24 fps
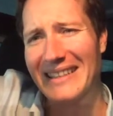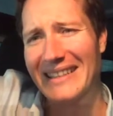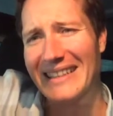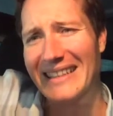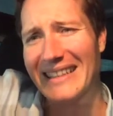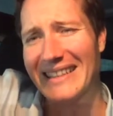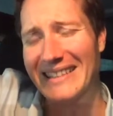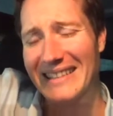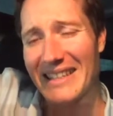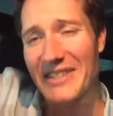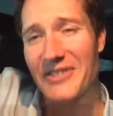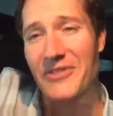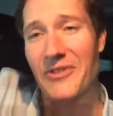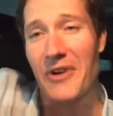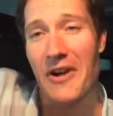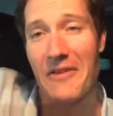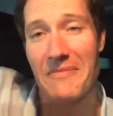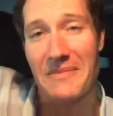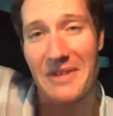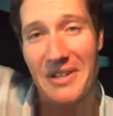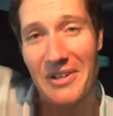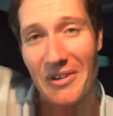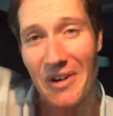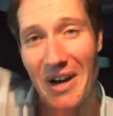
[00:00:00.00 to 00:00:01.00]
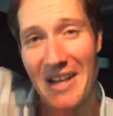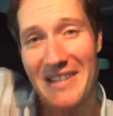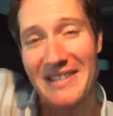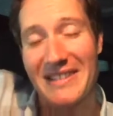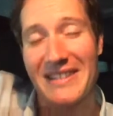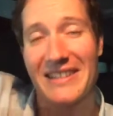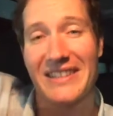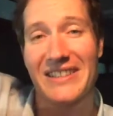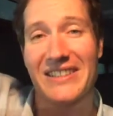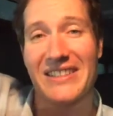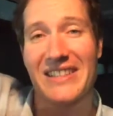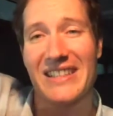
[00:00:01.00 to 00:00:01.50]
It does drive me crazy
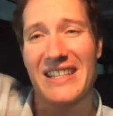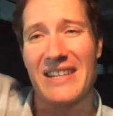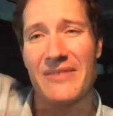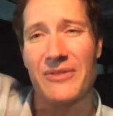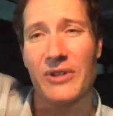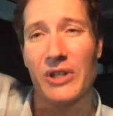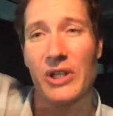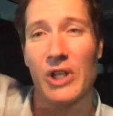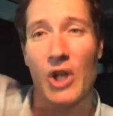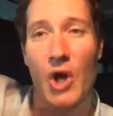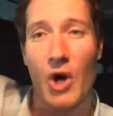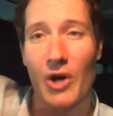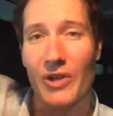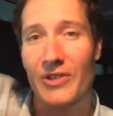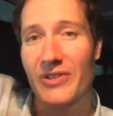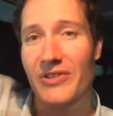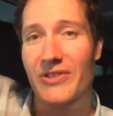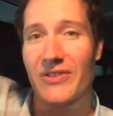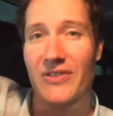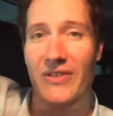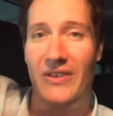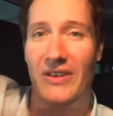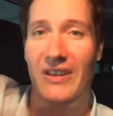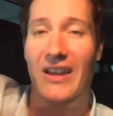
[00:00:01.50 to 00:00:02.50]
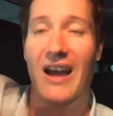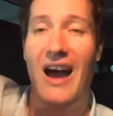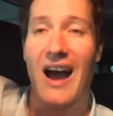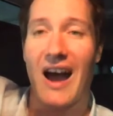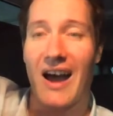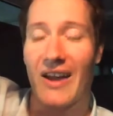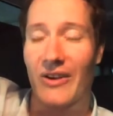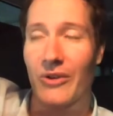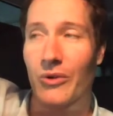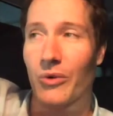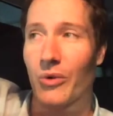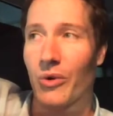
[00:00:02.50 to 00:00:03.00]
that she never locks the
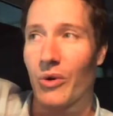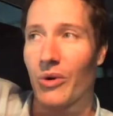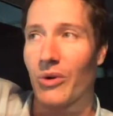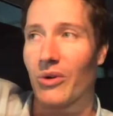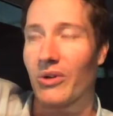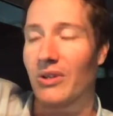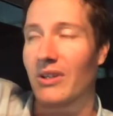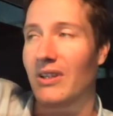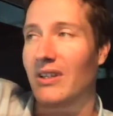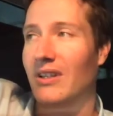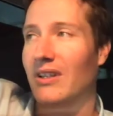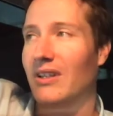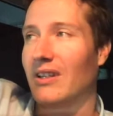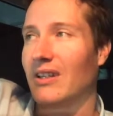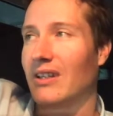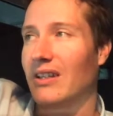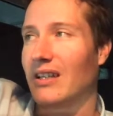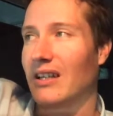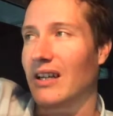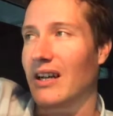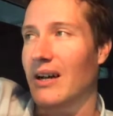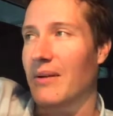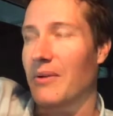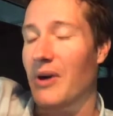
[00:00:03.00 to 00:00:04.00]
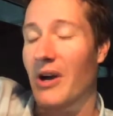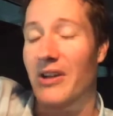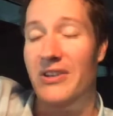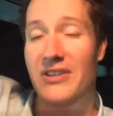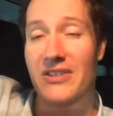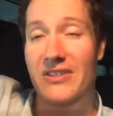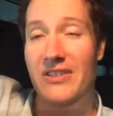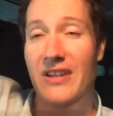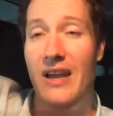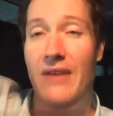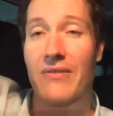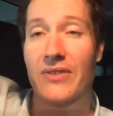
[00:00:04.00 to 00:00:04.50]
car door. I
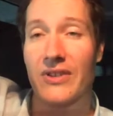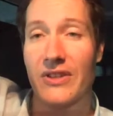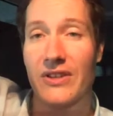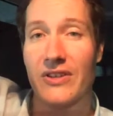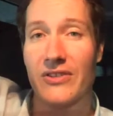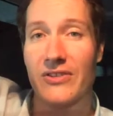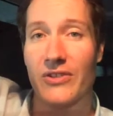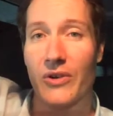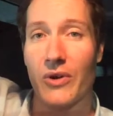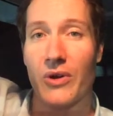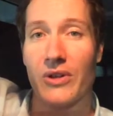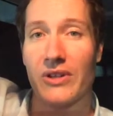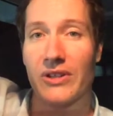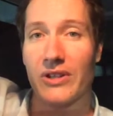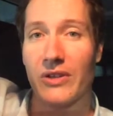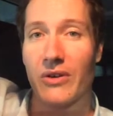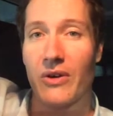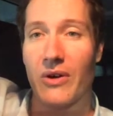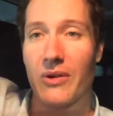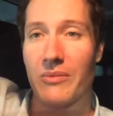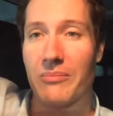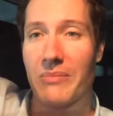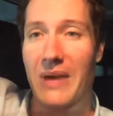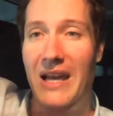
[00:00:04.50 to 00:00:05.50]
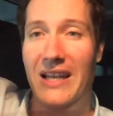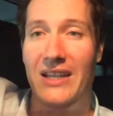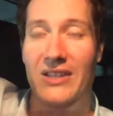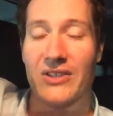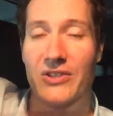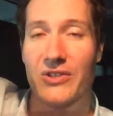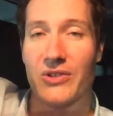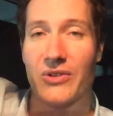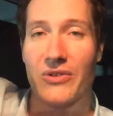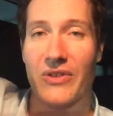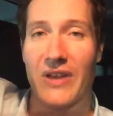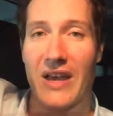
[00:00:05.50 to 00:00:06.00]
discovered this early on back in
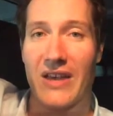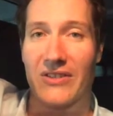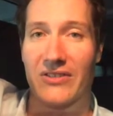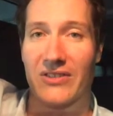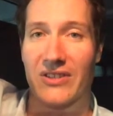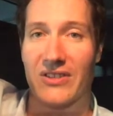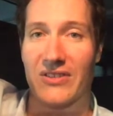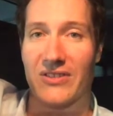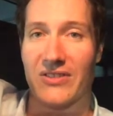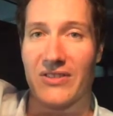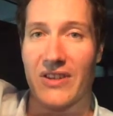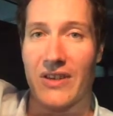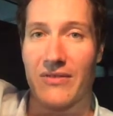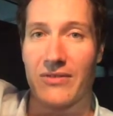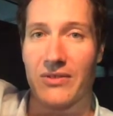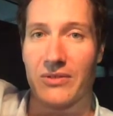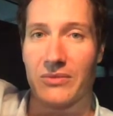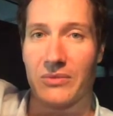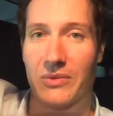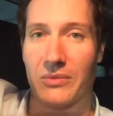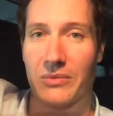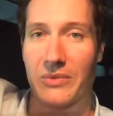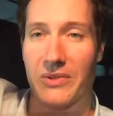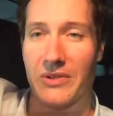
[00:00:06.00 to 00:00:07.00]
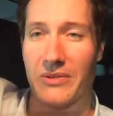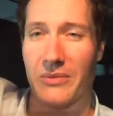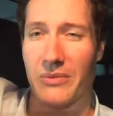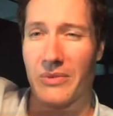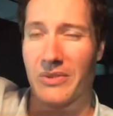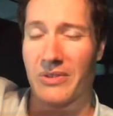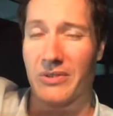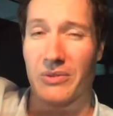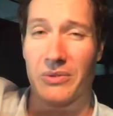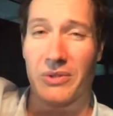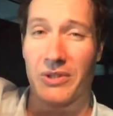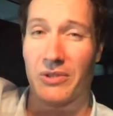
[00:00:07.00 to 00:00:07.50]
2007 when we
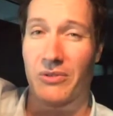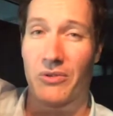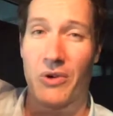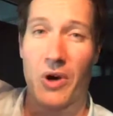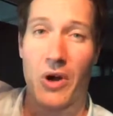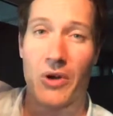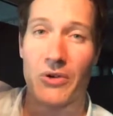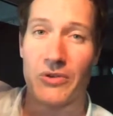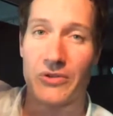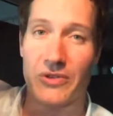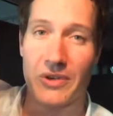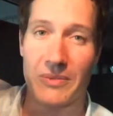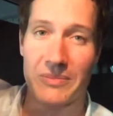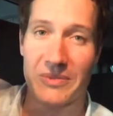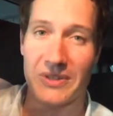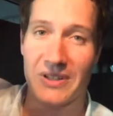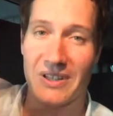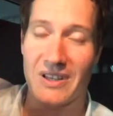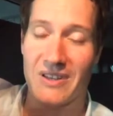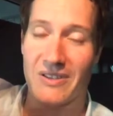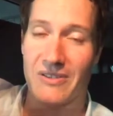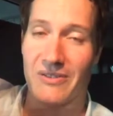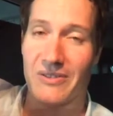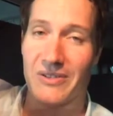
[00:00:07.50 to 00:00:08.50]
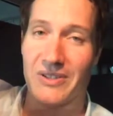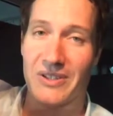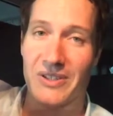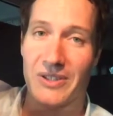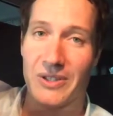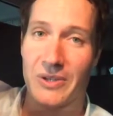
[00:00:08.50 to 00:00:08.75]
were doing a road trip together in the